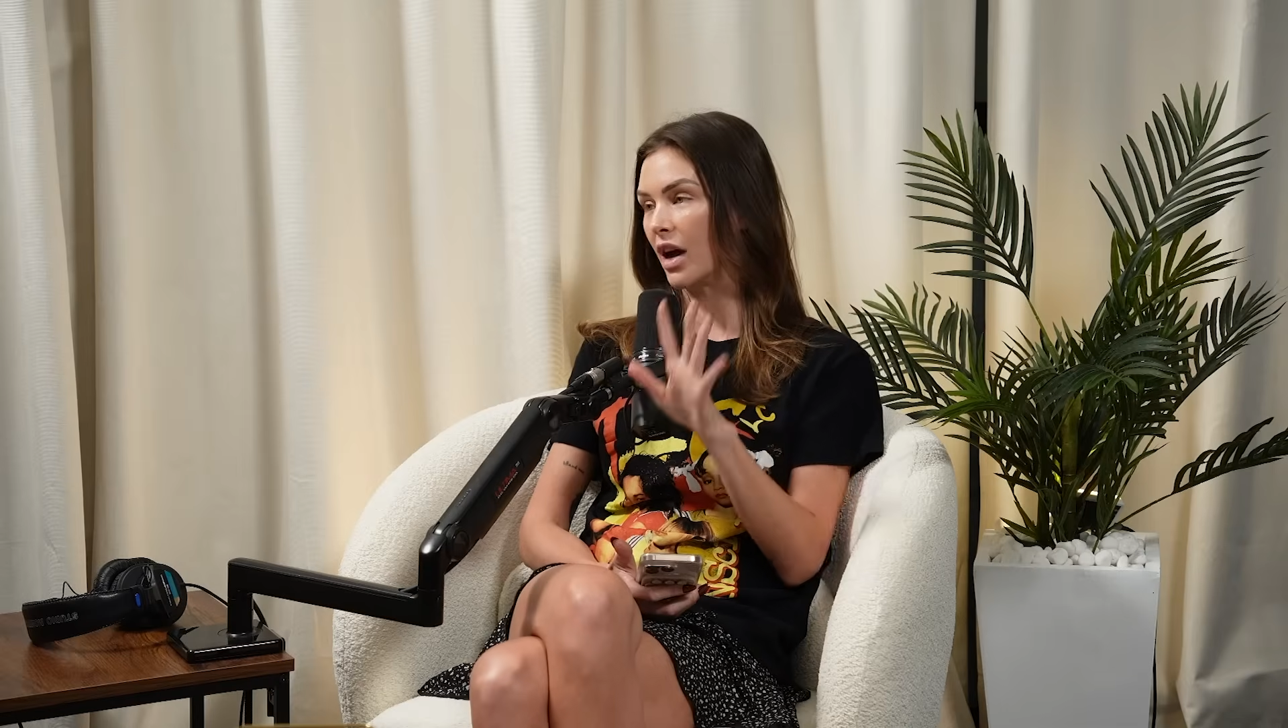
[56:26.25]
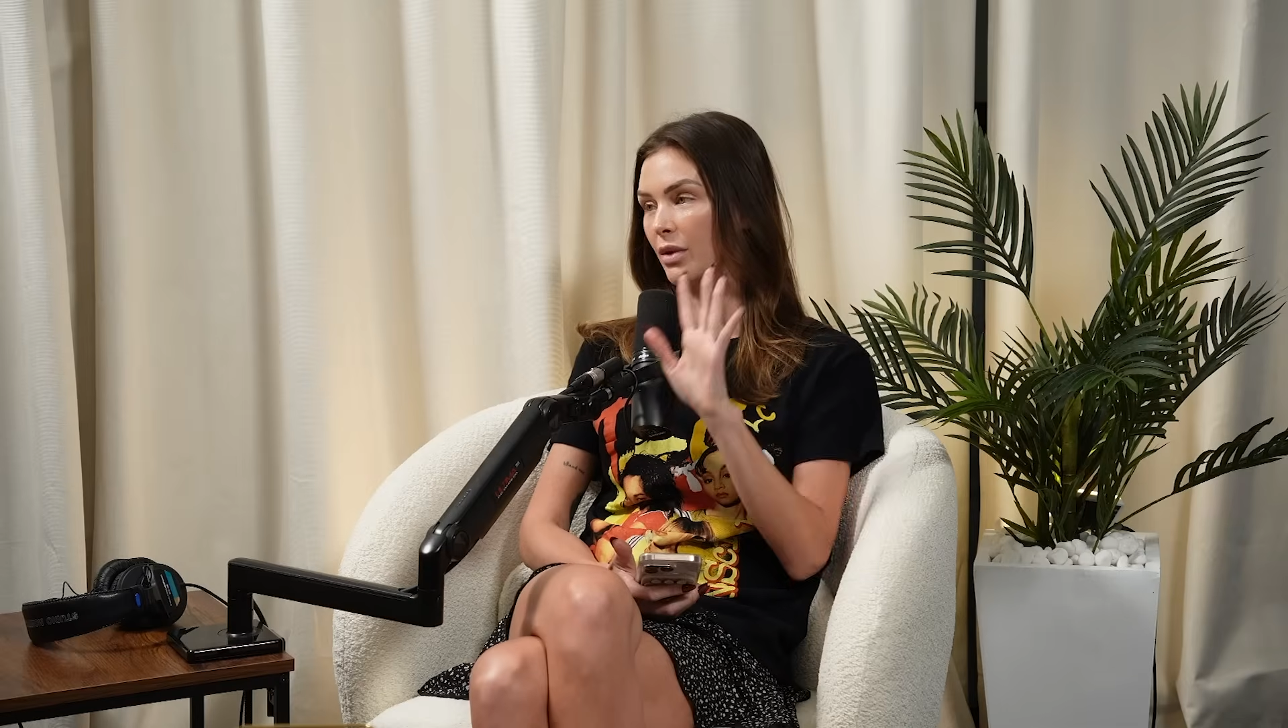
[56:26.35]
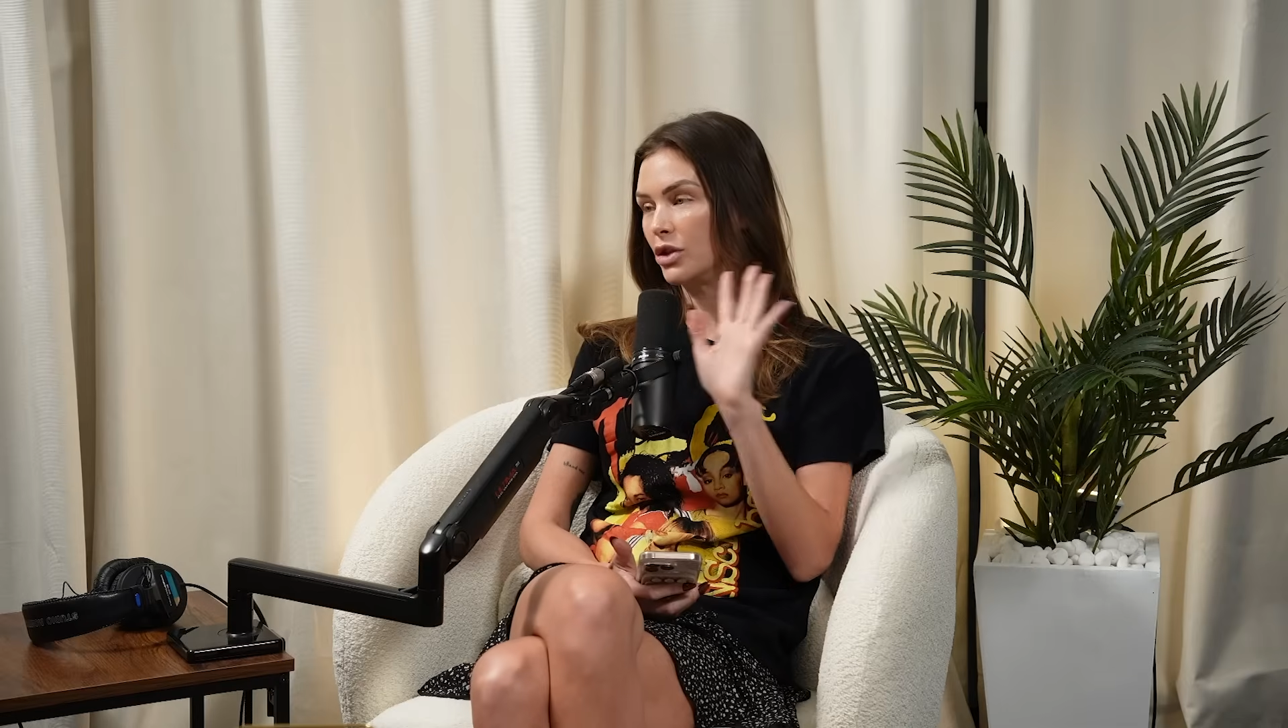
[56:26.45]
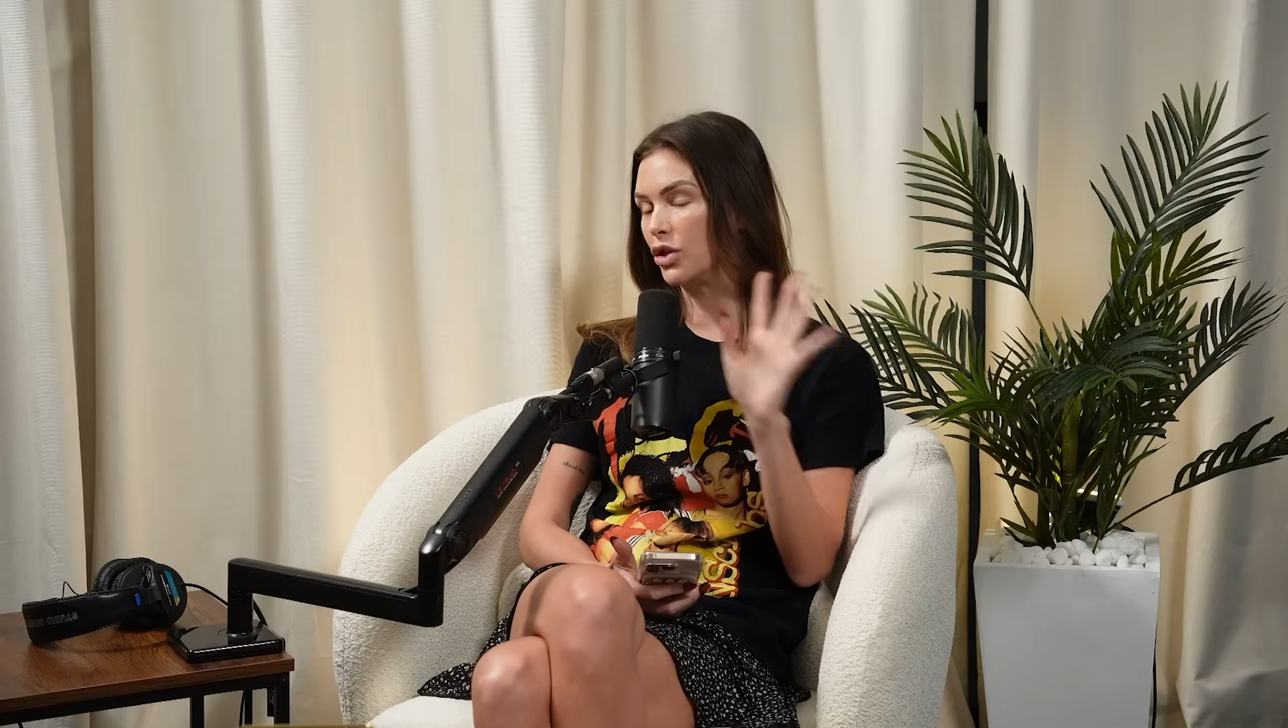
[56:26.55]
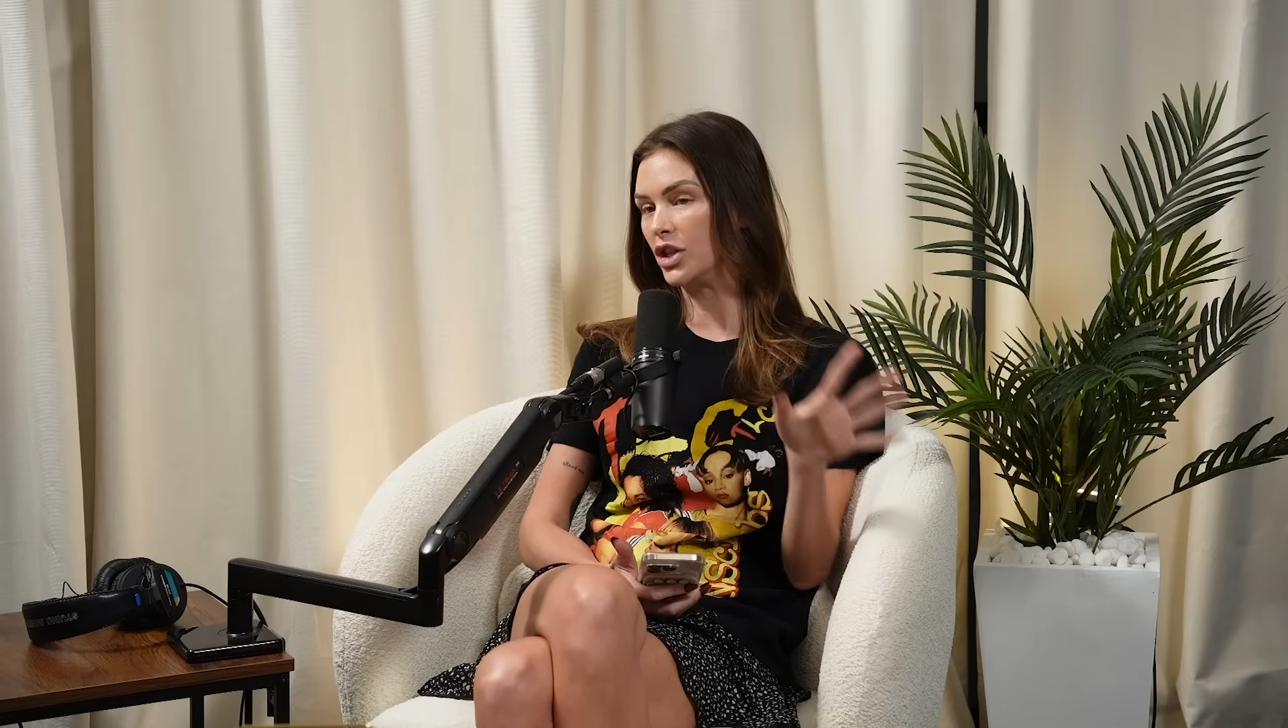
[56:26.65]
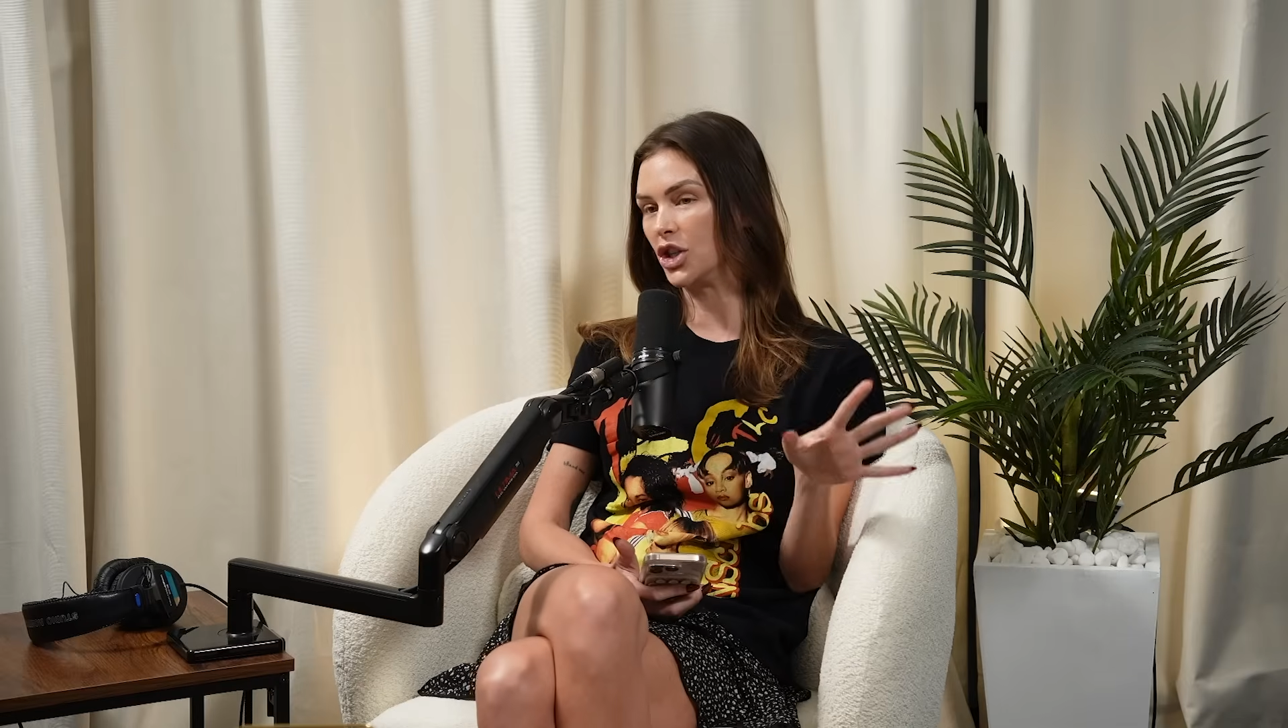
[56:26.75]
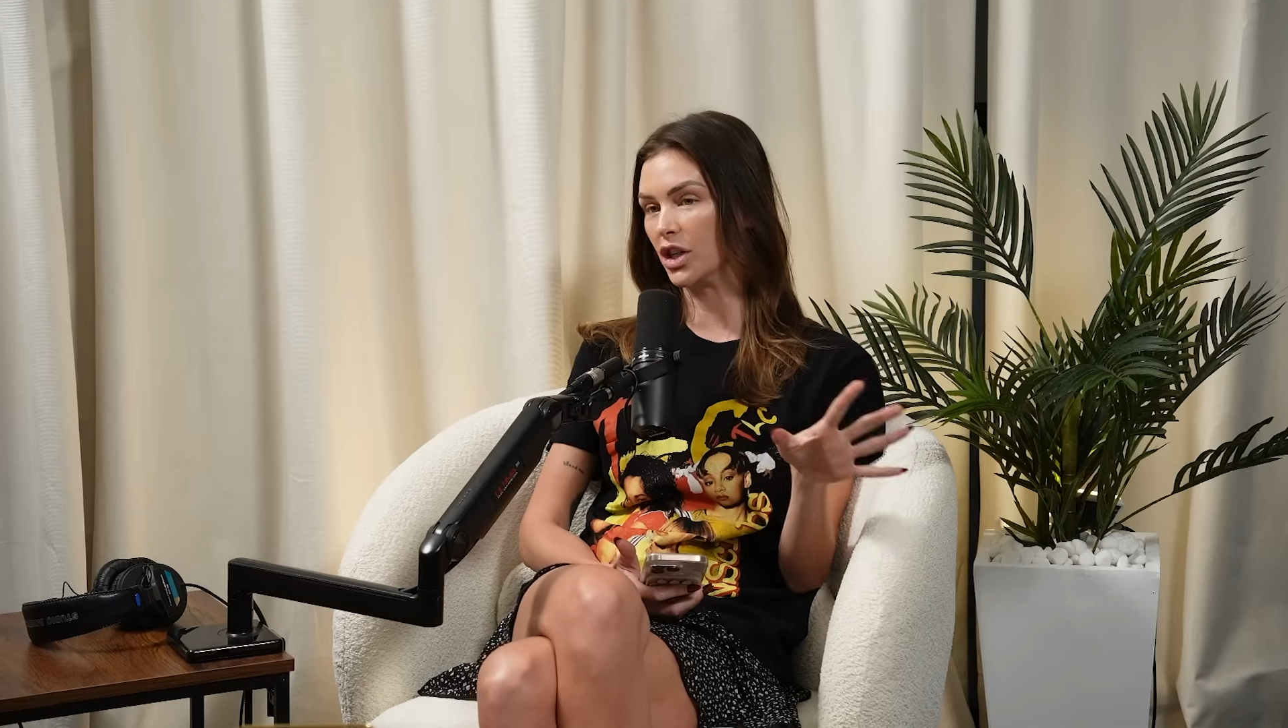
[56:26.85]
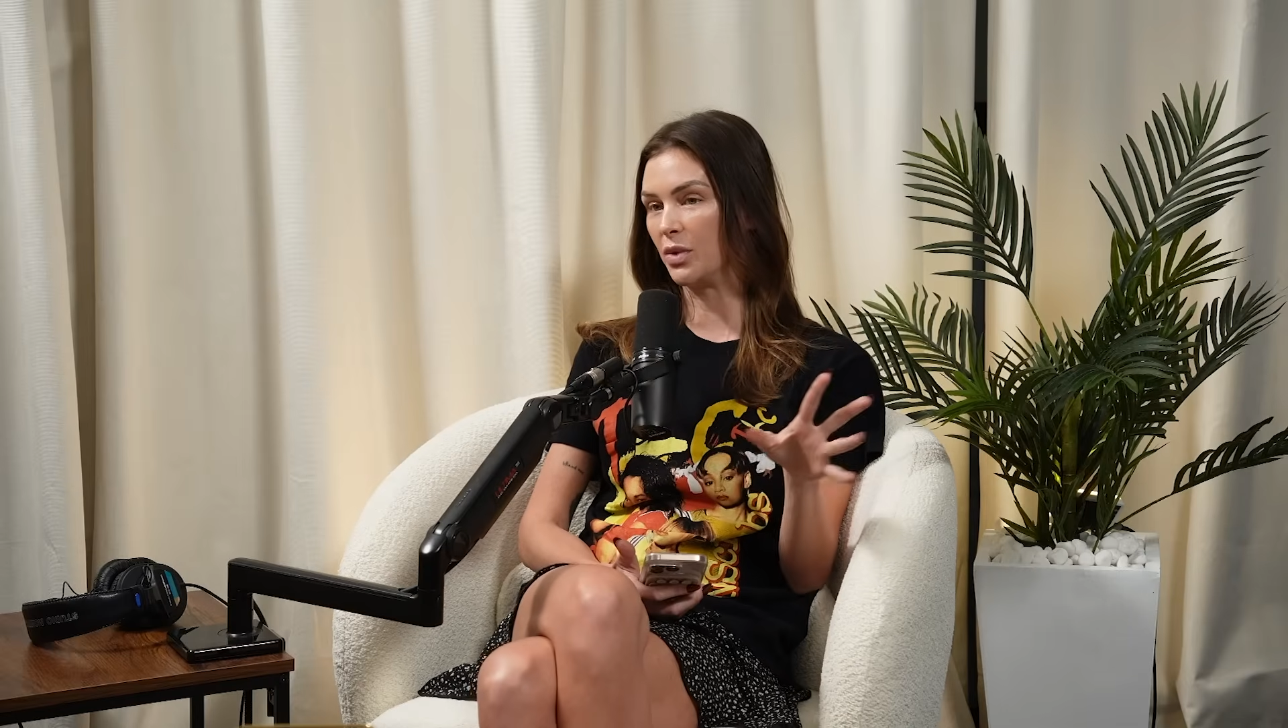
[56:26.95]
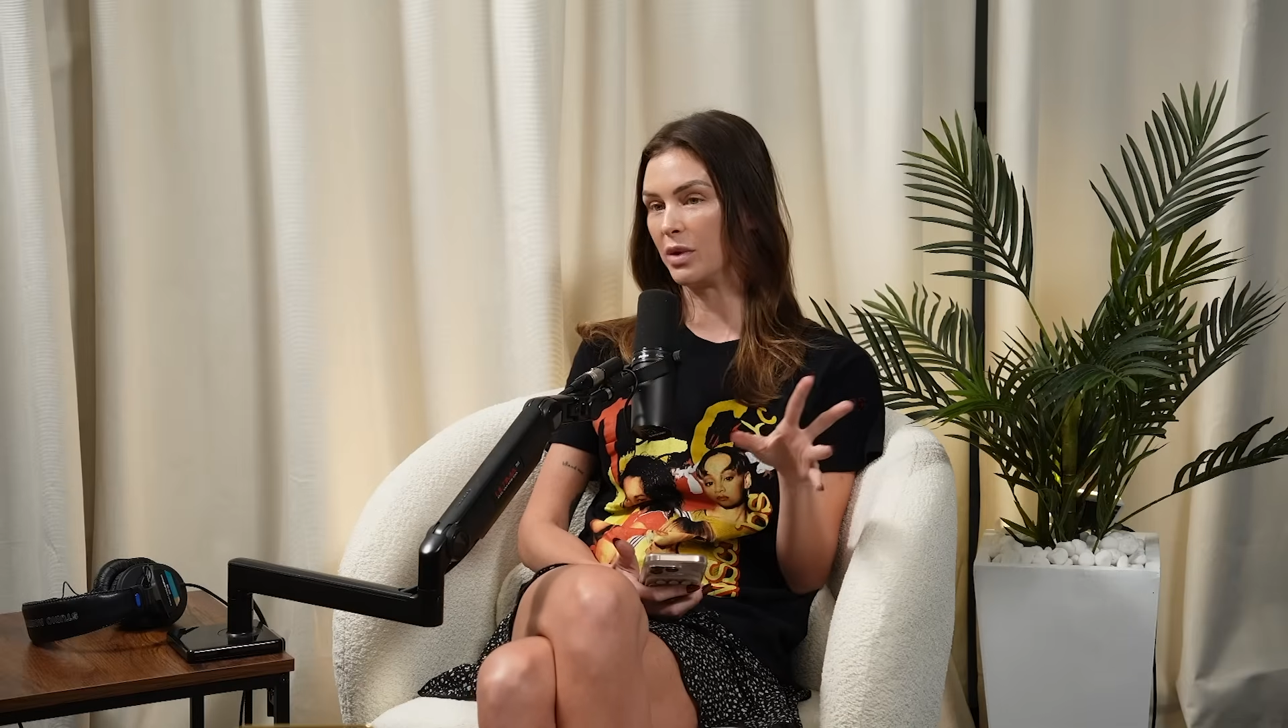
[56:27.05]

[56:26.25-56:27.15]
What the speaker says: I was straight chilling